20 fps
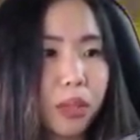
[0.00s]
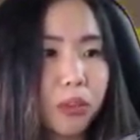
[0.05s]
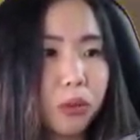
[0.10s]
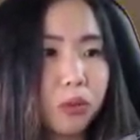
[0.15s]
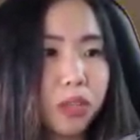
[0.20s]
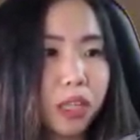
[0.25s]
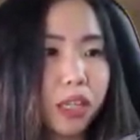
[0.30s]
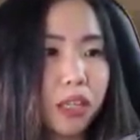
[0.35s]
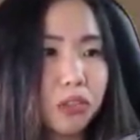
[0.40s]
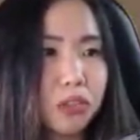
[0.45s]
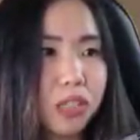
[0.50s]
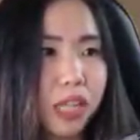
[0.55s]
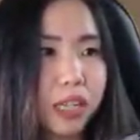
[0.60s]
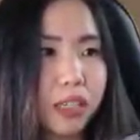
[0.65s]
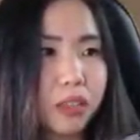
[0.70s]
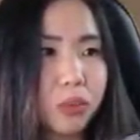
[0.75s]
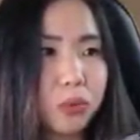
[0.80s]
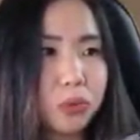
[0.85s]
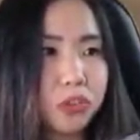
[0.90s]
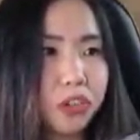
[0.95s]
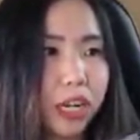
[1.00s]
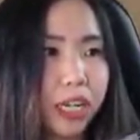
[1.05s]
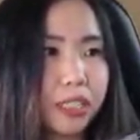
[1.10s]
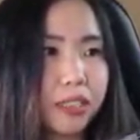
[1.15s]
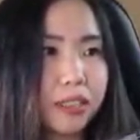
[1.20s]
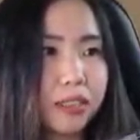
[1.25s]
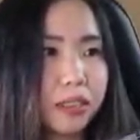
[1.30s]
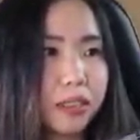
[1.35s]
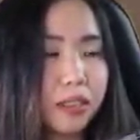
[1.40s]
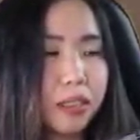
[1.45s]
I don't think it's like the
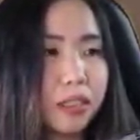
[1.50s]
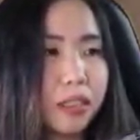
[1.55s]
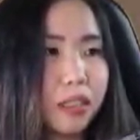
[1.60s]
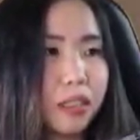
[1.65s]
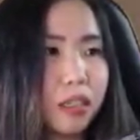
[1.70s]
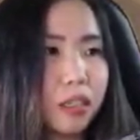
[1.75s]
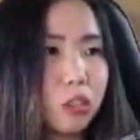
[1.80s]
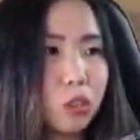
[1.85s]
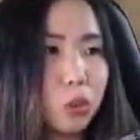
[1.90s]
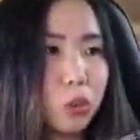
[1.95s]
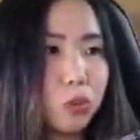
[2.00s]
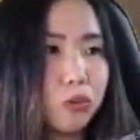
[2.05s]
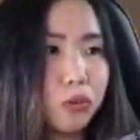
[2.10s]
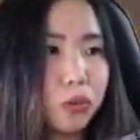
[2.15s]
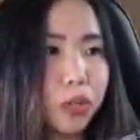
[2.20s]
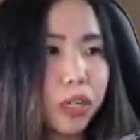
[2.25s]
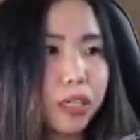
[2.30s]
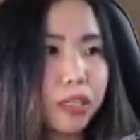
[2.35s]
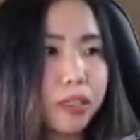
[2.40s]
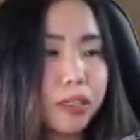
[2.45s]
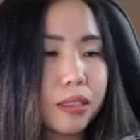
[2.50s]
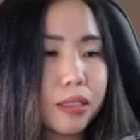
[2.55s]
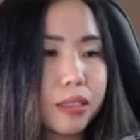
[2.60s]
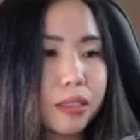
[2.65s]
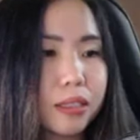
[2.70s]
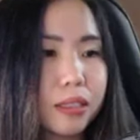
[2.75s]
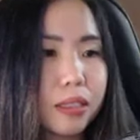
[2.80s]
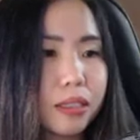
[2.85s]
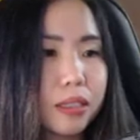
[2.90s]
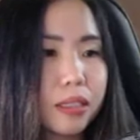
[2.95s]
right tool for it.
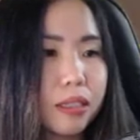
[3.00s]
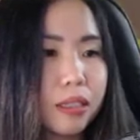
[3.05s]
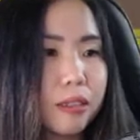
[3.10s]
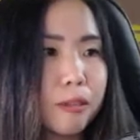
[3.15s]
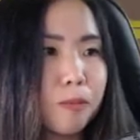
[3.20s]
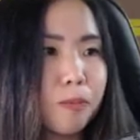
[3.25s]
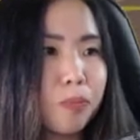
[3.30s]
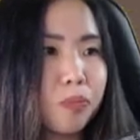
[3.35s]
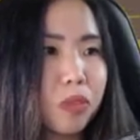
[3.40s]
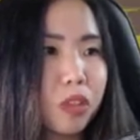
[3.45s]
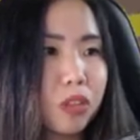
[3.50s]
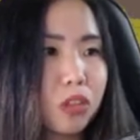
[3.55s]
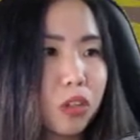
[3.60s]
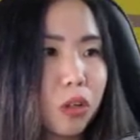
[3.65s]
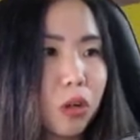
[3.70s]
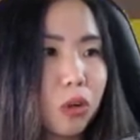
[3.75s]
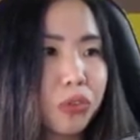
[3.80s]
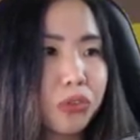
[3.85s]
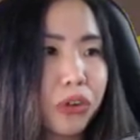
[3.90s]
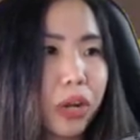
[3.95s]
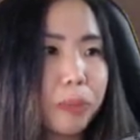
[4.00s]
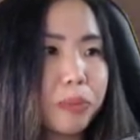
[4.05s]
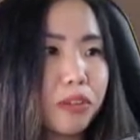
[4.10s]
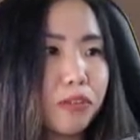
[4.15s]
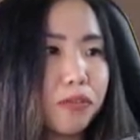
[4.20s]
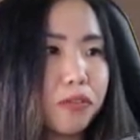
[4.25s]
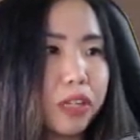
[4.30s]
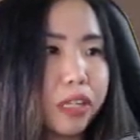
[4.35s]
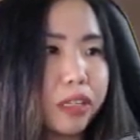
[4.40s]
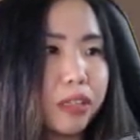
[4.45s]
Oh really? So grab the
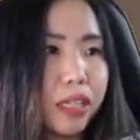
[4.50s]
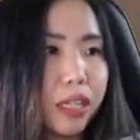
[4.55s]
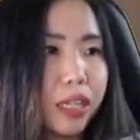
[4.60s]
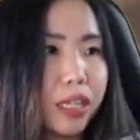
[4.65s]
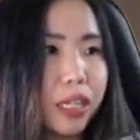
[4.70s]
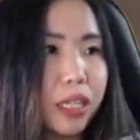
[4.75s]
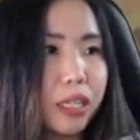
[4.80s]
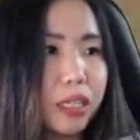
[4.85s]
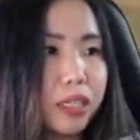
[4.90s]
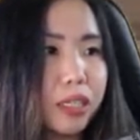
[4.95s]
flint thingy.